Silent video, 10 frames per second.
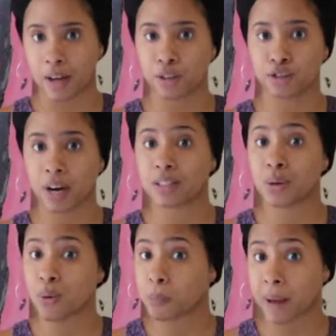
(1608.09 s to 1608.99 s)
and you try
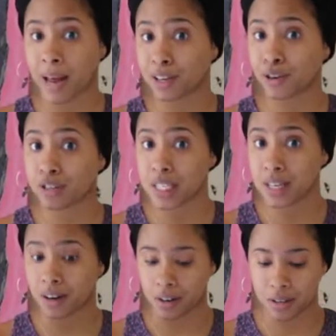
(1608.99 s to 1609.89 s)
to hold back your
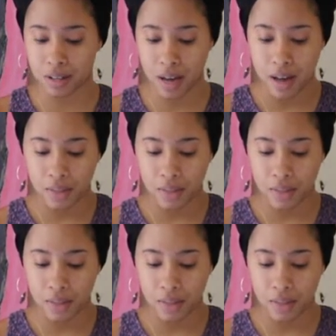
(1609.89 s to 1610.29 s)
tears?